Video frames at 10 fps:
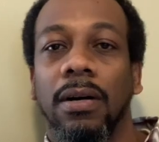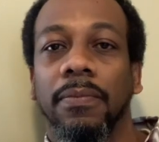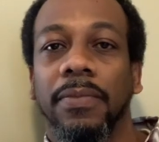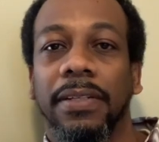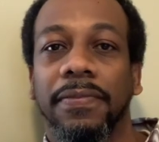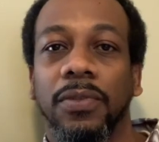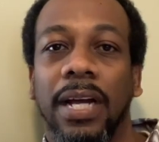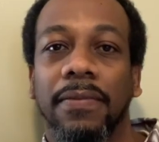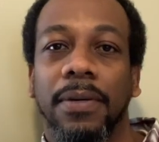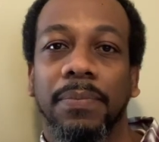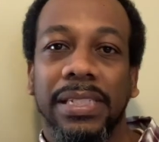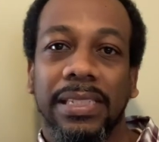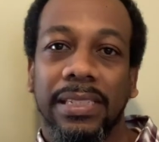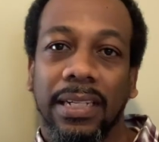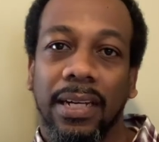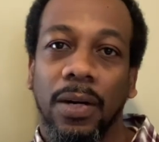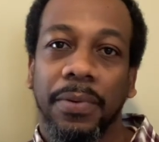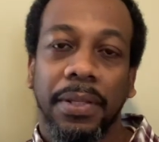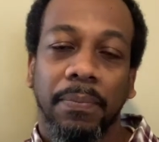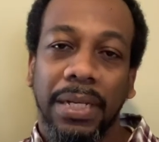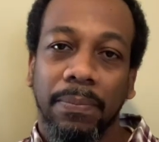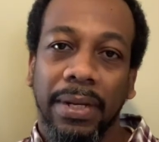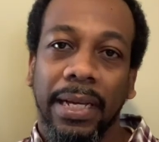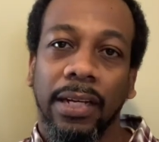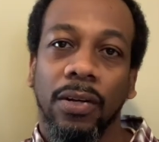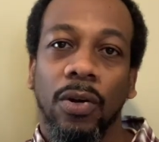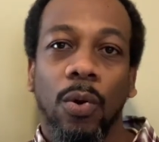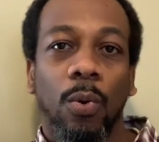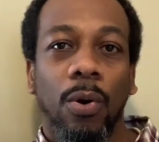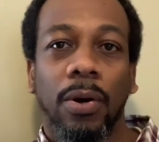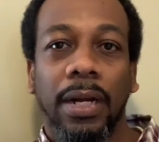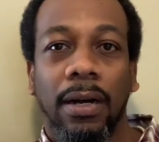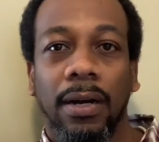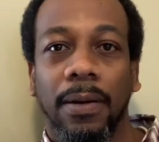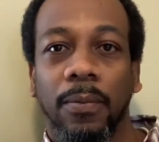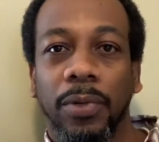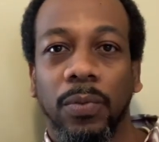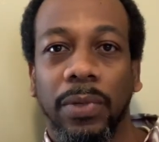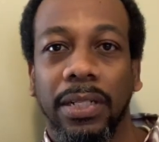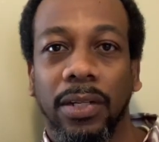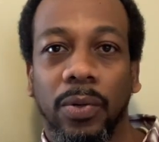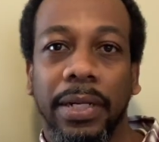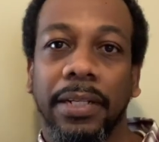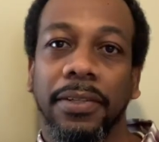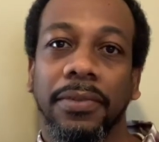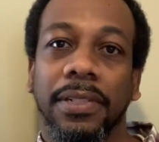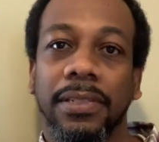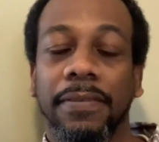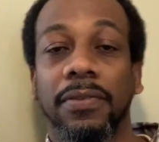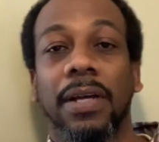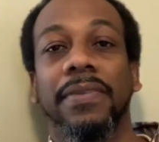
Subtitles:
if you have a business account with a big bank, or with one of the credit unions. If you have an